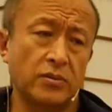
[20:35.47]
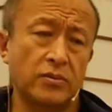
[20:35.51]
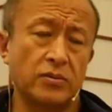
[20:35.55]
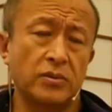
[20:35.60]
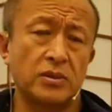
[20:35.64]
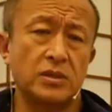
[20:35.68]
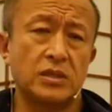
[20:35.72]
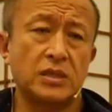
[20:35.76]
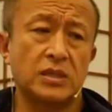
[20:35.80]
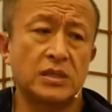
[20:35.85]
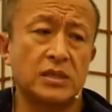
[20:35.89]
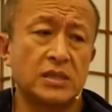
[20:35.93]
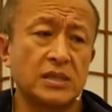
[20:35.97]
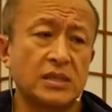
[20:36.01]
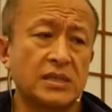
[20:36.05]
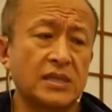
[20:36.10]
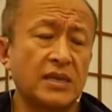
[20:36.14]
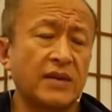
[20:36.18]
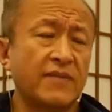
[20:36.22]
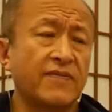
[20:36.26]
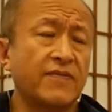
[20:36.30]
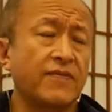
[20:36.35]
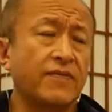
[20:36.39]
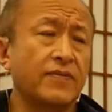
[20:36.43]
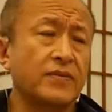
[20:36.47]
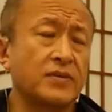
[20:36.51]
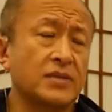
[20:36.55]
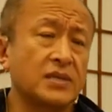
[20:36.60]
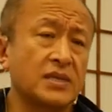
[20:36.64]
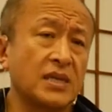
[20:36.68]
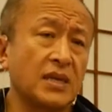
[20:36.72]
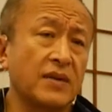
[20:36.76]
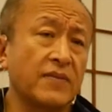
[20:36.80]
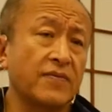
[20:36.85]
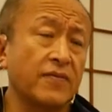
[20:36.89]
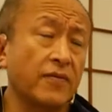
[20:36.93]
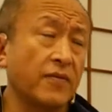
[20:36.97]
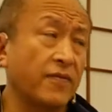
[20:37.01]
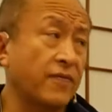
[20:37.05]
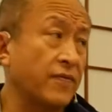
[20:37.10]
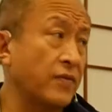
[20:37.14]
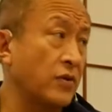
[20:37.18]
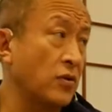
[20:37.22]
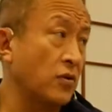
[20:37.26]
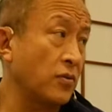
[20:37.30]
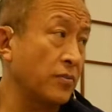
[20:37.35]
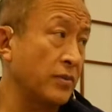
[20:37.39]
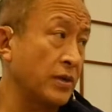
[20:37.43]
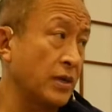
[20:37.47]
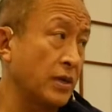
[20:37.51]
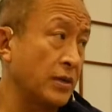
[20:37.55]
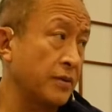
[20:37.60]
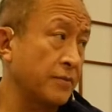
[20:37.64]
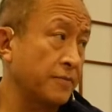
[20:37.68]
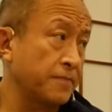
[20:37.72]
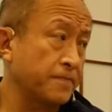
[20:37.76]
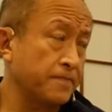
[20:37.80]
which is self of phenomena.